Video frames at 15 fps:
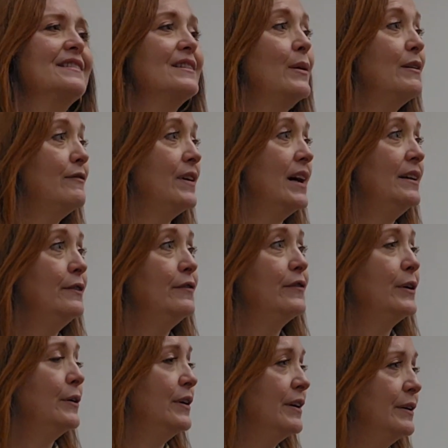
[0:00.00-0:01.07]
So I find a
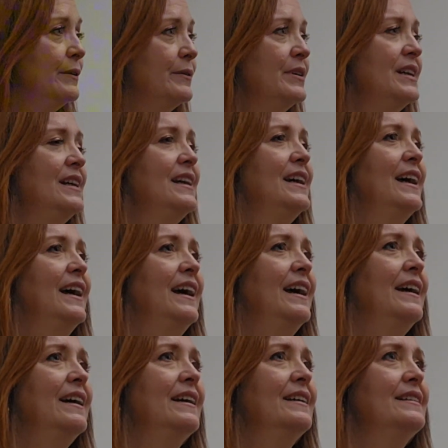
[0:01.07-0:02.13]
photo
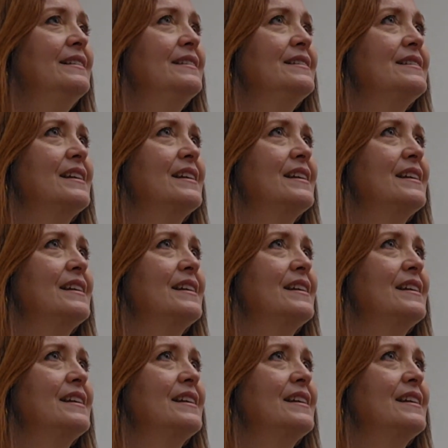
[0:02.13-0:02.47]
and